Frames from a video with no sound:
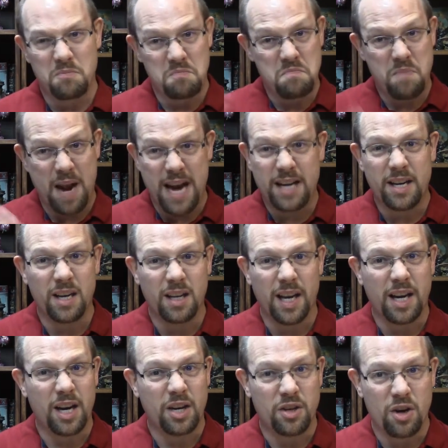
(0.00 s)
paint it
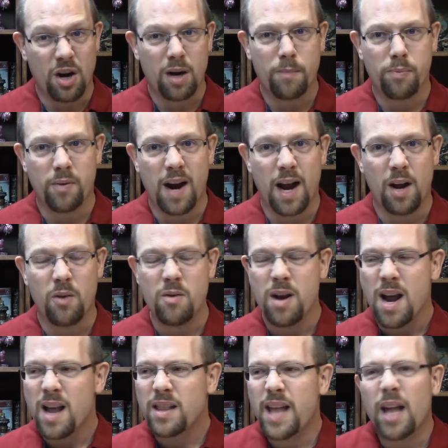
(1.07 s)
like a dark brown,
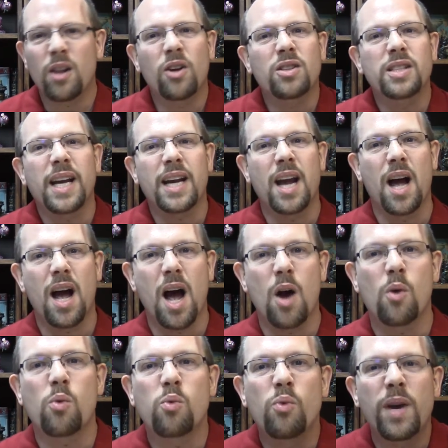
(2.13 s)
that looks like a
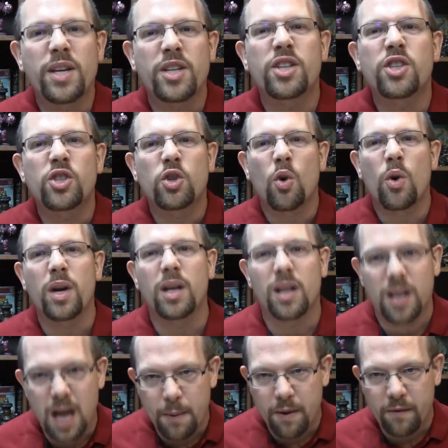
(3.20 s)
rich soil
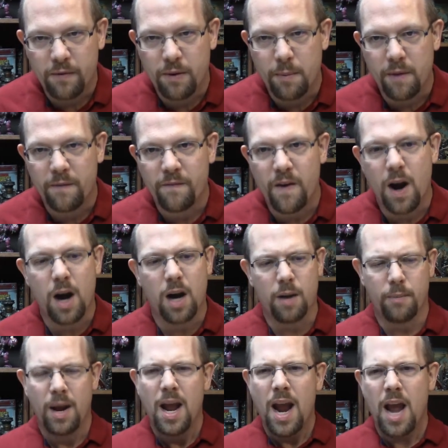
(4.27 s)
coming from a
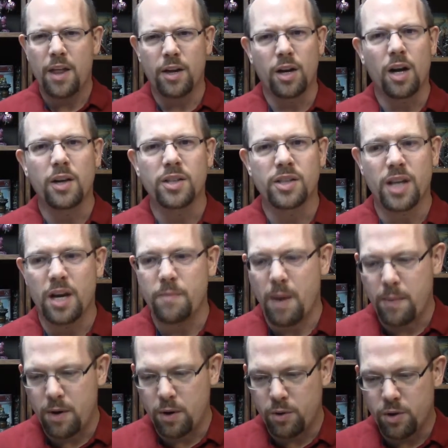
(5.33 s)
farm. And then all of a sudden,
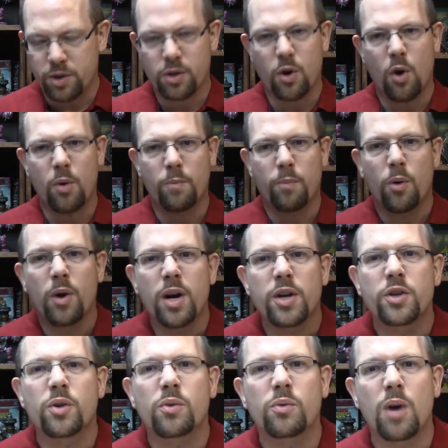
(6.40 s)
maybe you just go and put it
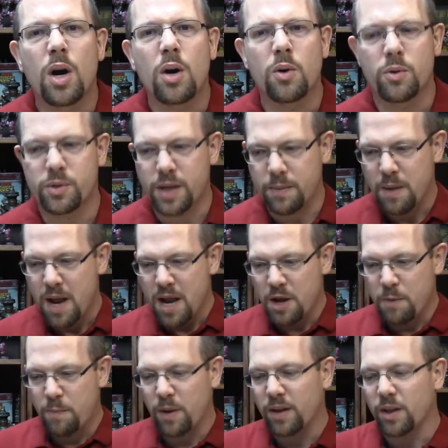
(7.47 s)
into rows and
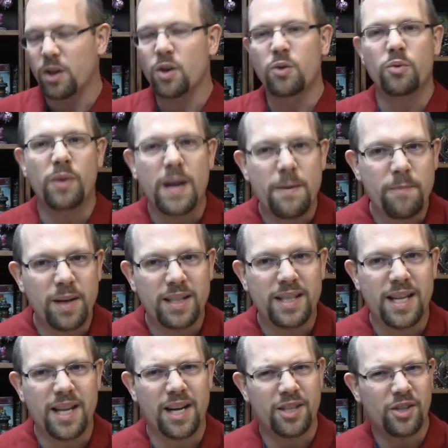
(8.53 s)
you put little green bits
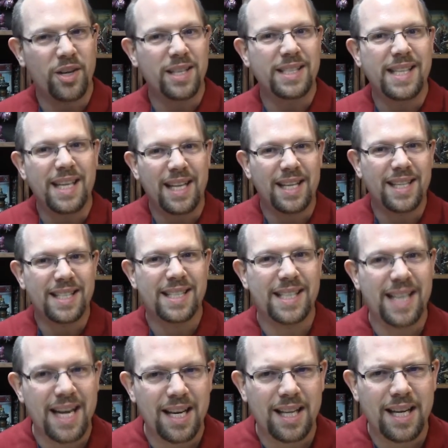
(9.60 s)
in there so you can see like the
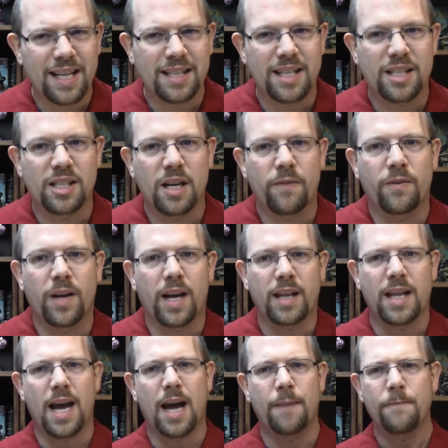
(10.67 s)
seedlings and stuff like
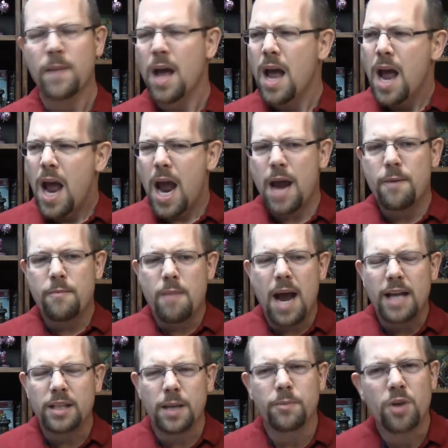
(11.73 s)
that. And
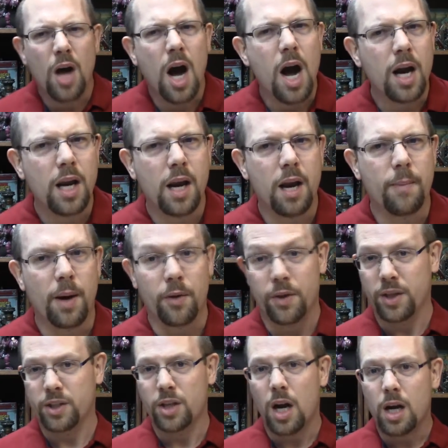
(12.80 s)
as I'm talking about
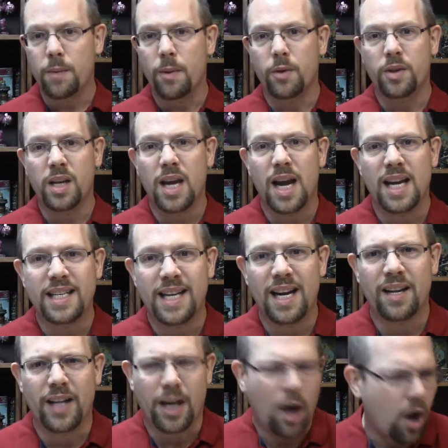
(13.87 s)
this, talking about the idea
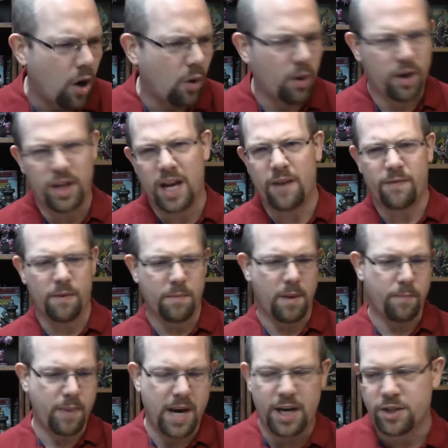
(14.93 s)
like, oh, are they from the
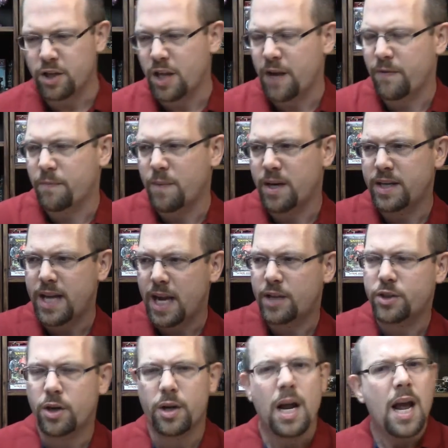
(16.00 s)
beach? Are they from the
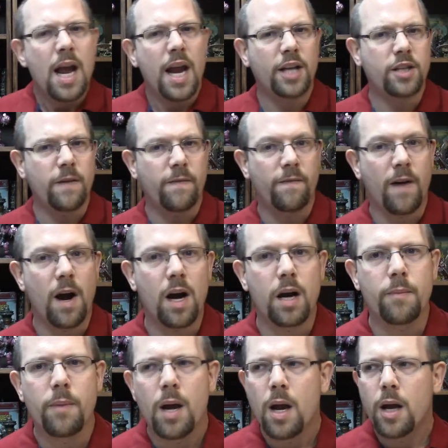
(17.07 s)
desert? It's a
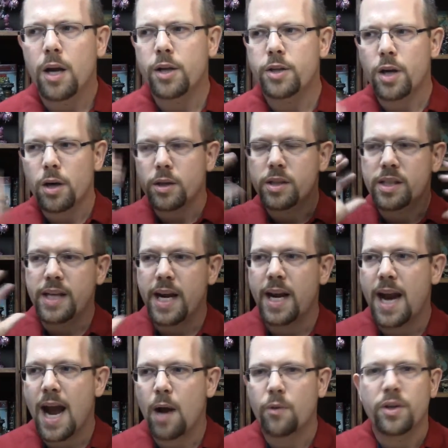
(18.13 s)
farm. You start seeing
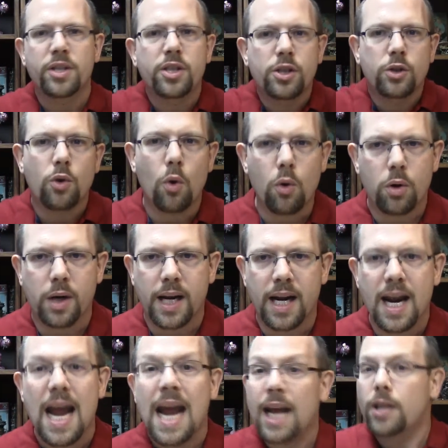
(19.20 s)
how the story
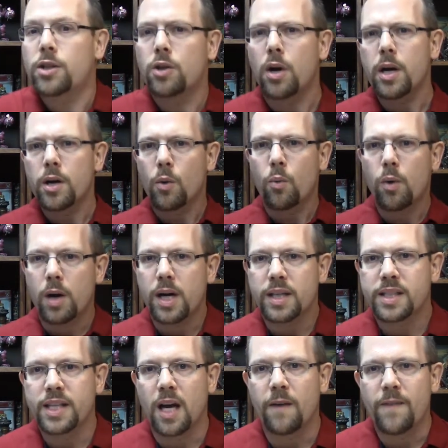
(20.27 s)
is starting to work
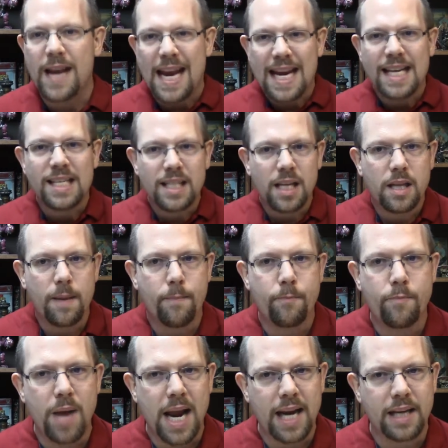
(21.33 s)
itself into the
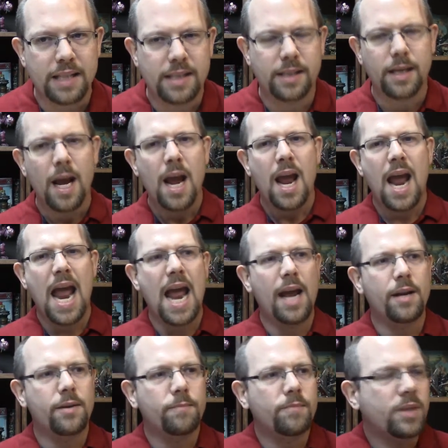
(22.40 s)
base.
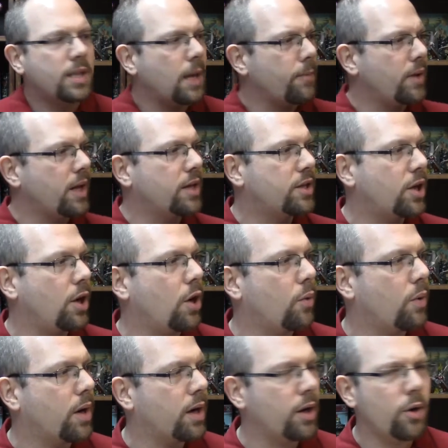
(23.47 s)
And something too
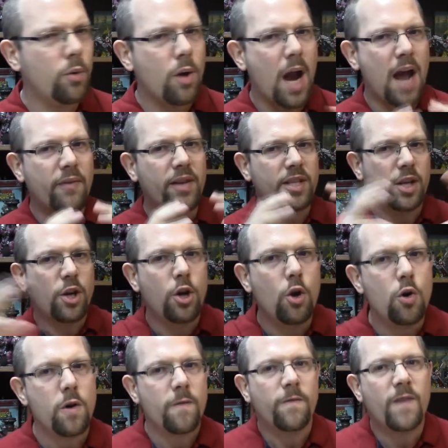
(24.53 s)
where you have this
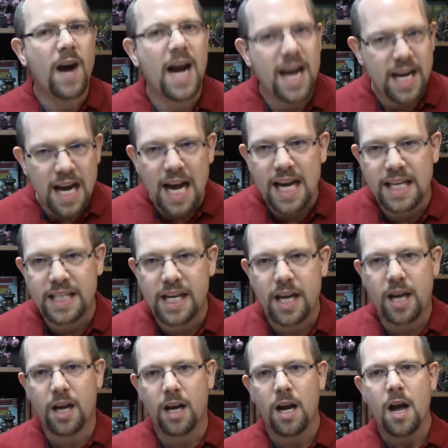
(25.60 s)
unifying
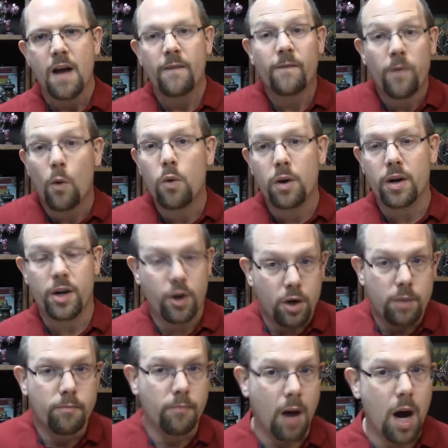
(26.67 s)
idea for your
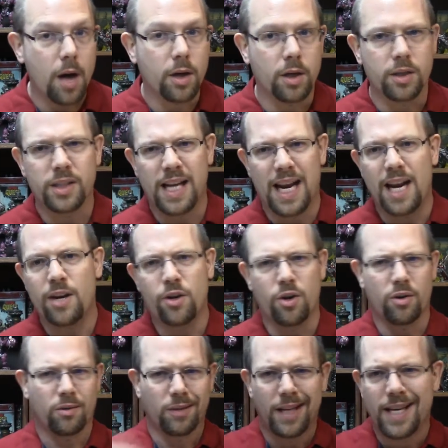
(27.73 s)
models in
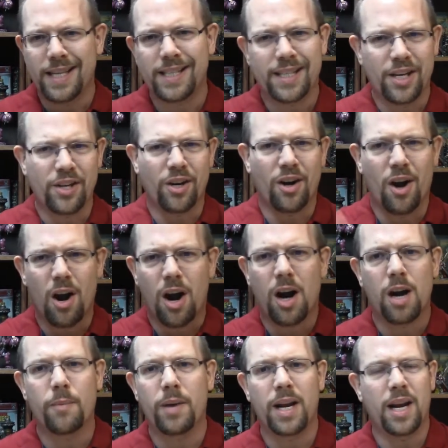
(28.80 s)
your list, in your
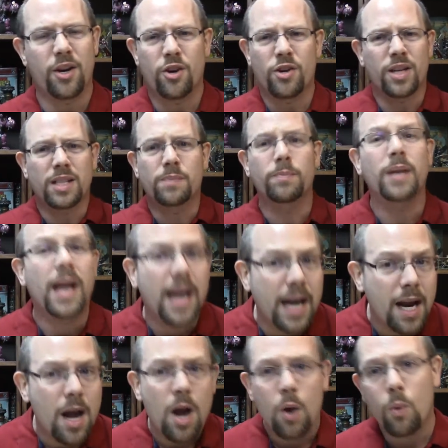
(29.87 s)
army, in your display,
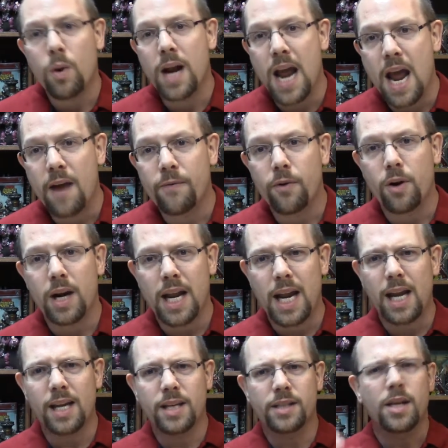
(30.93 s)
whatever it
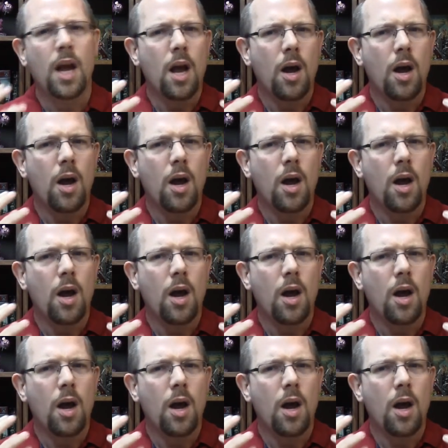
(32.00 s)
is.